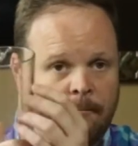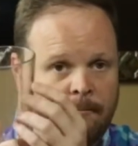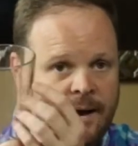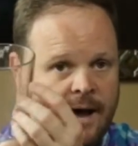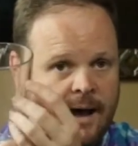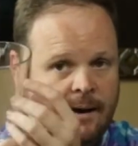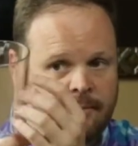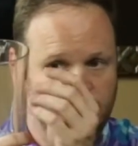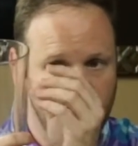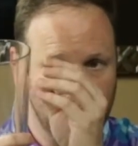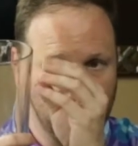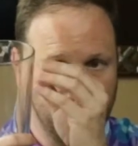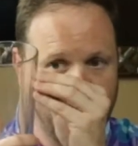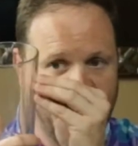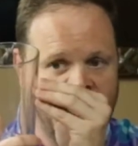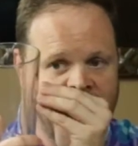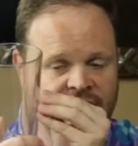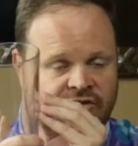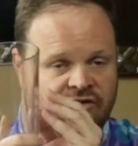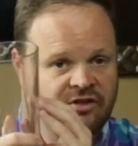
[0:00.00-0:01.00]
little
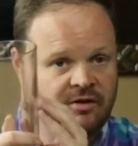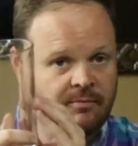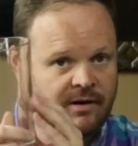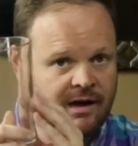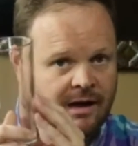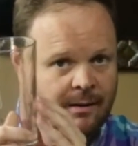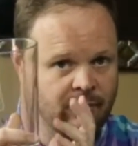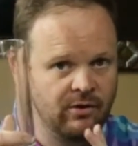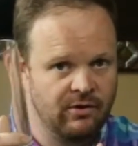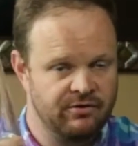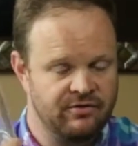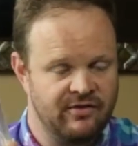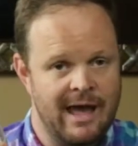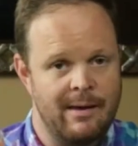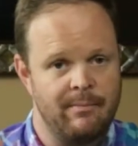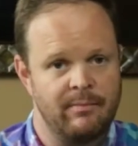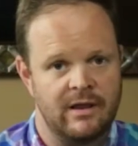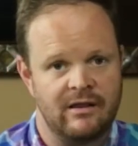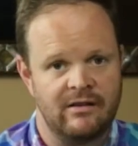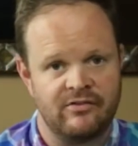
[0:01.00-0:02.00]
patches of bubbles,
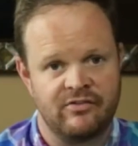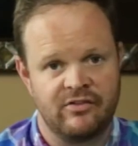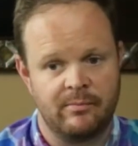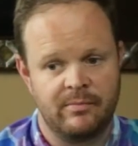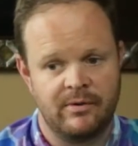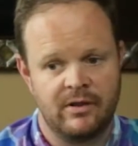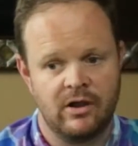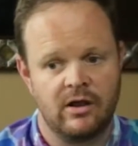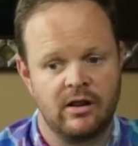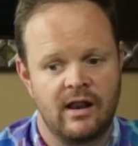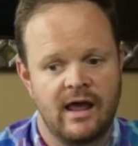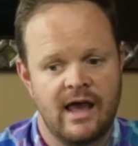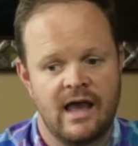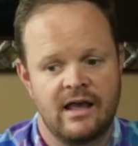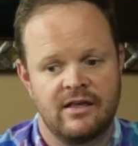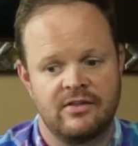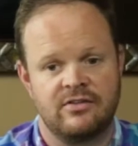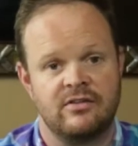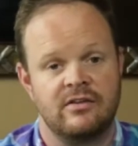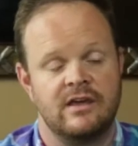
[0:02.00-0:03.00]
that means the beer
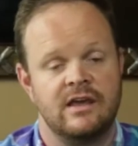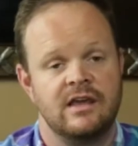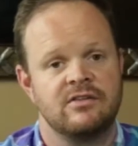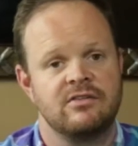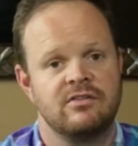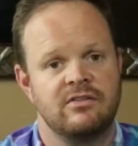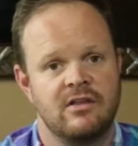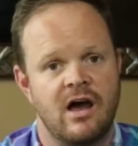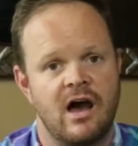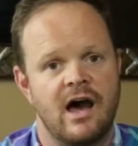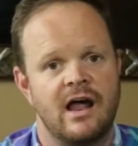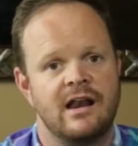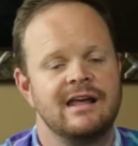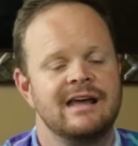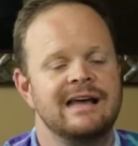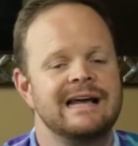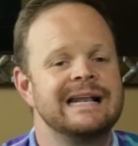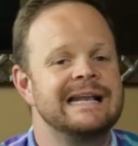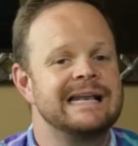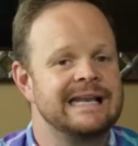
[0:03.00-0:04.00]
glass is not
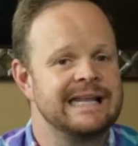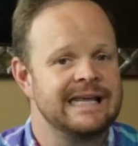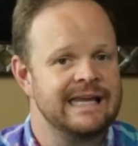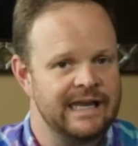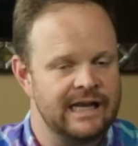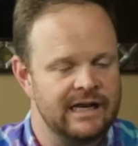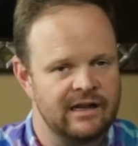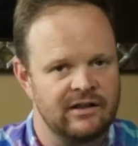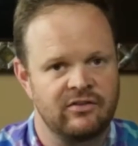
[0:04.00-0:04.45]
clean.